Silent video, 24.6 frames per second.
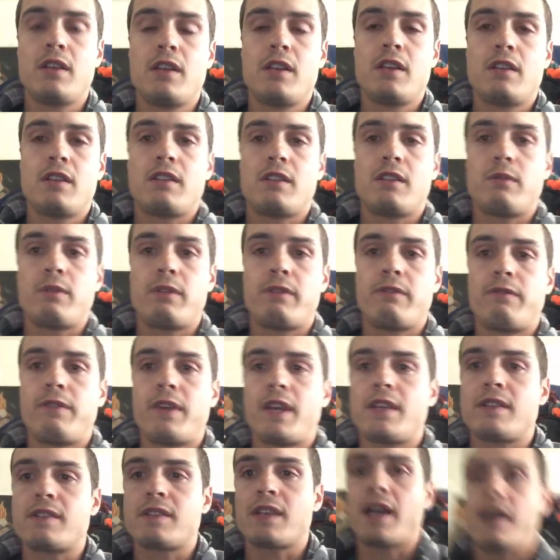that we
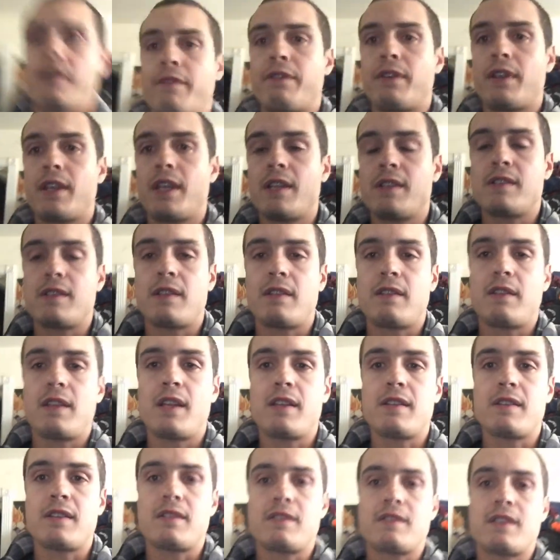face off against the things
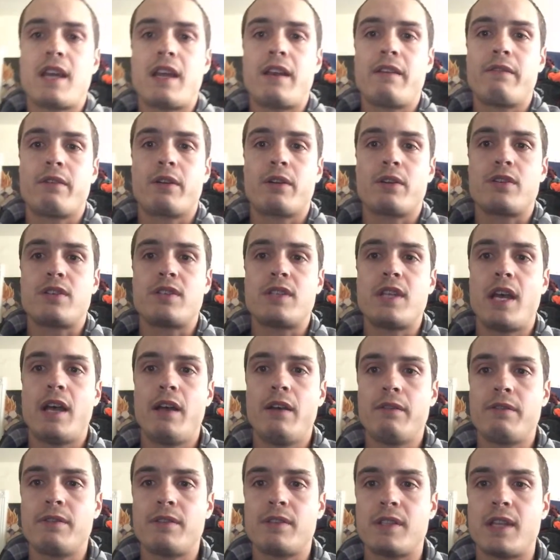inside of
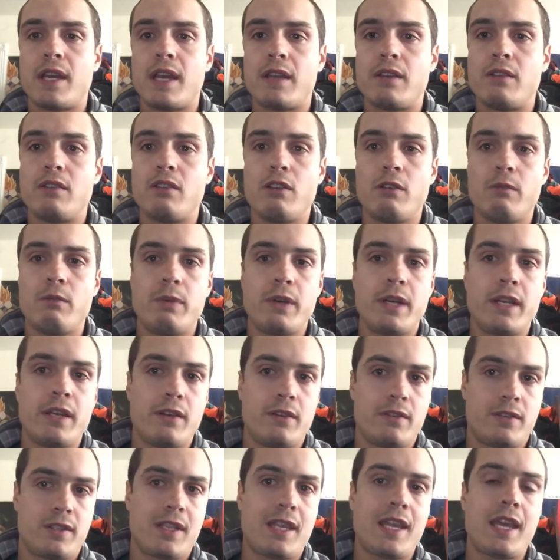ourselves that nobody else
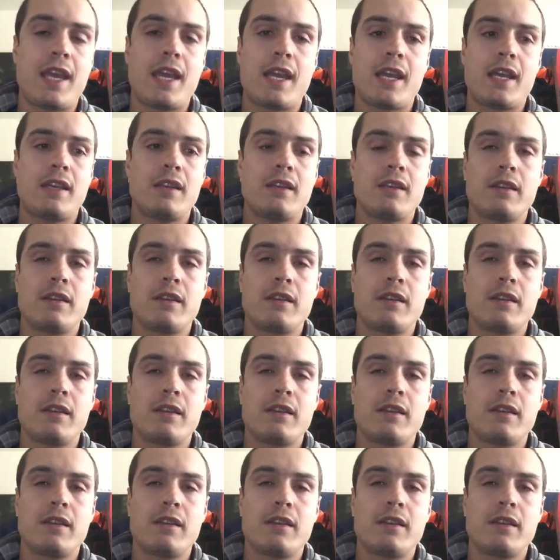can,